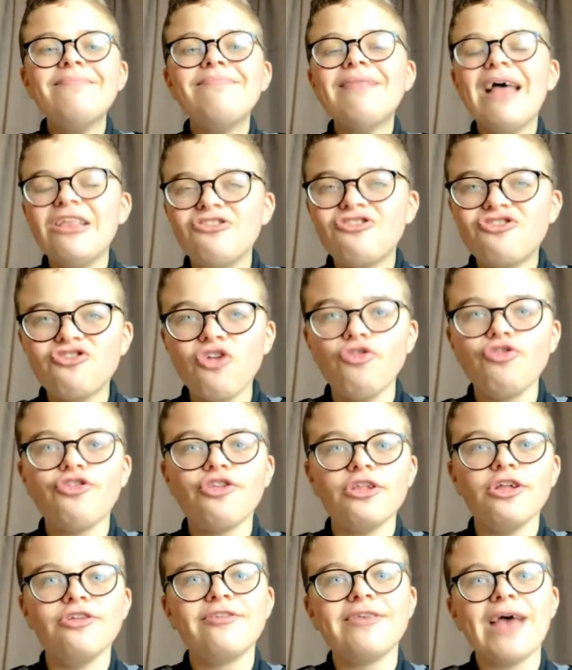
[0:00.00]
Then
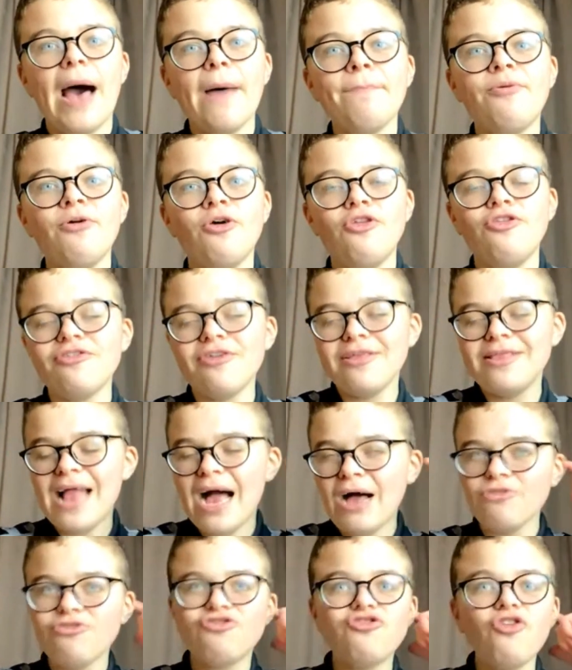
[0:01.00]
Sunderland happened.
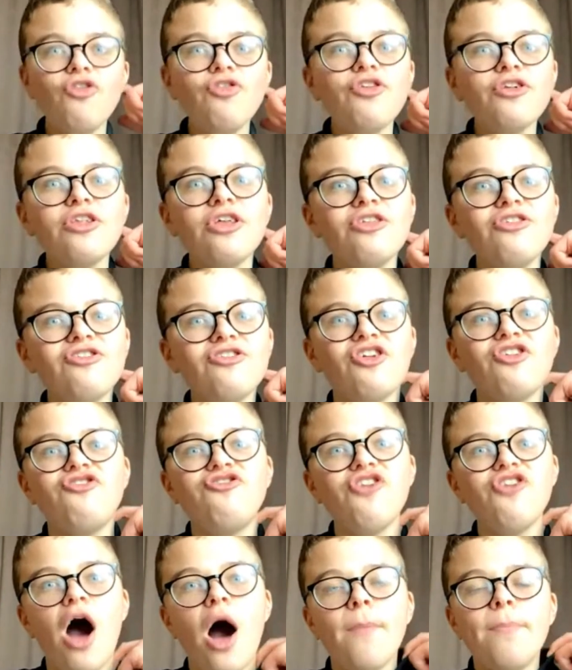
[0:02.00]
Now, Sunderland is a
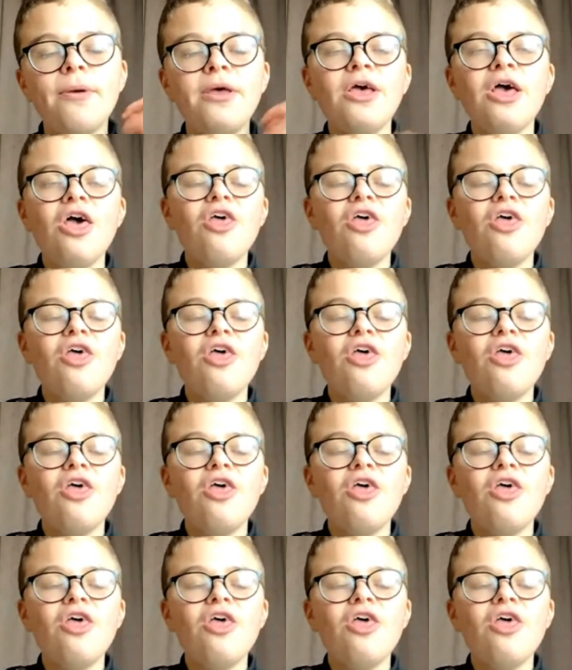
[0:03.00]
job